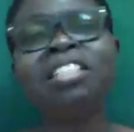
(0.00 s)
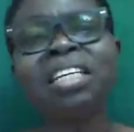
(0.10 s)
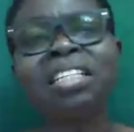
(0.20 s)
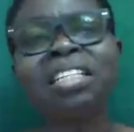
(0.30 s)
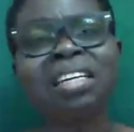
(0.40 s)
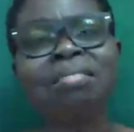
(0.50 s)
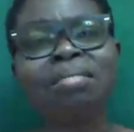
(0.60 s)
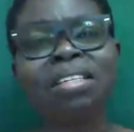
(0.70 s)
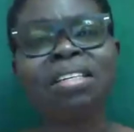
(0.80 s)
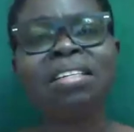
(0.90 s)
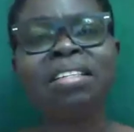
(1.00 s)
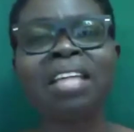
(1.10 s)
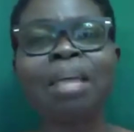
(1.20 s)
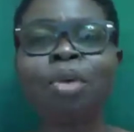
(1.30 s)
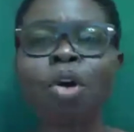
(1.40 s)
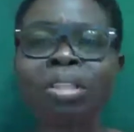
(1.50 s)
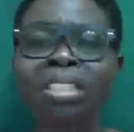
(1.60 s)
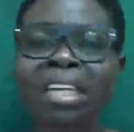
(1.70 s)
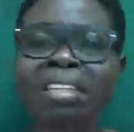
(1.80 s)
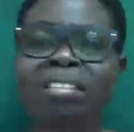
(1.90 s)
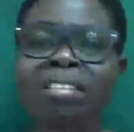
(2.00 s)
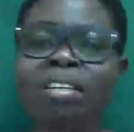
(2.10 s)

teaching same content